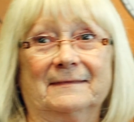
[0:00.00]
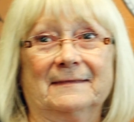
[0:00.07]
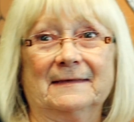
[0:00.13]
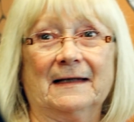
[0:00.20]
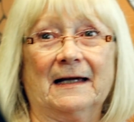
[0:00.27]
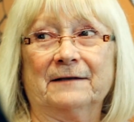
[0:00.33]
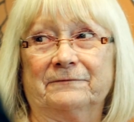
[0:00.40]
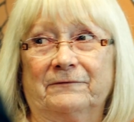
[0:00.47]

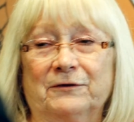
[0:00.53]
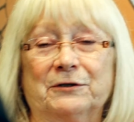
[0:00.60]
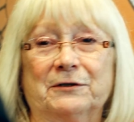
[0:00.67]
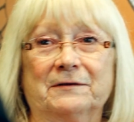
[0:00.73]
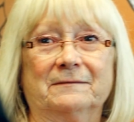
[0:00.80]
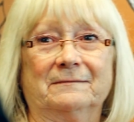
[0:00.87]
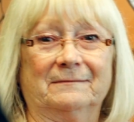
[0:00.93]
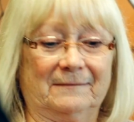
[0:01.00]
told
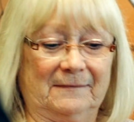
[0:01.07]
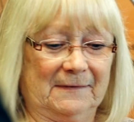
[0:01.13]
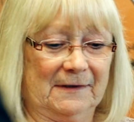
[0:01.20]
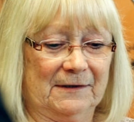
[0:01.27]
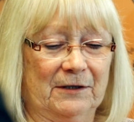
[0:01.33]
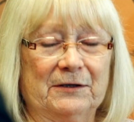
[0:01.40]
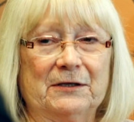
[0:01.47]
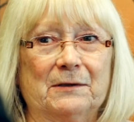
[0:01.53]
that there was
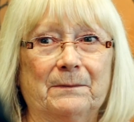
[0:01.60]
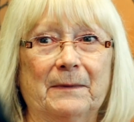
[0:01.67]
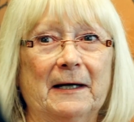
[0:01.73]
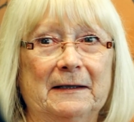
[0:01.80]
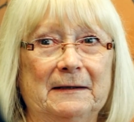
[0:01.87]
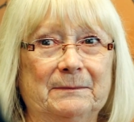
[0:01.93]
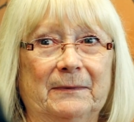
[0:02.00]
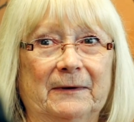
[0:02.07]
too long a
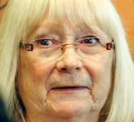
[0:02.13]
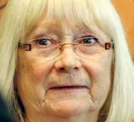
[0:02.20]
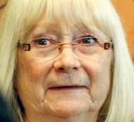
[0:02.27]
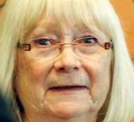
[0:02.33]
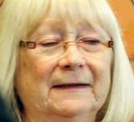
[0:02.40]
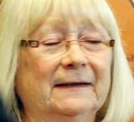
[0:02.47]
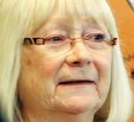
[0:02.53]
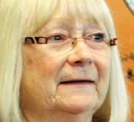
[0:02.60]
wait
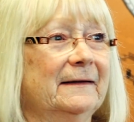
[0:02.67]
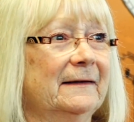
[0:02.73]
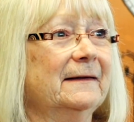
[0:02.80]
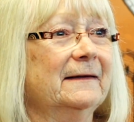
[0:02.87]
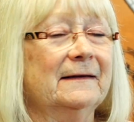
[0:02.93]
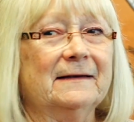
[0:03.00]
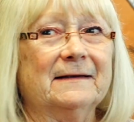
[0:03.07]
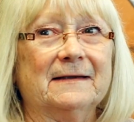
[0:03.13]
on the
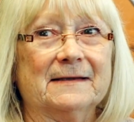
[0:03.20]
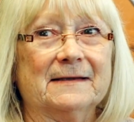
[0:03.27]
NHS,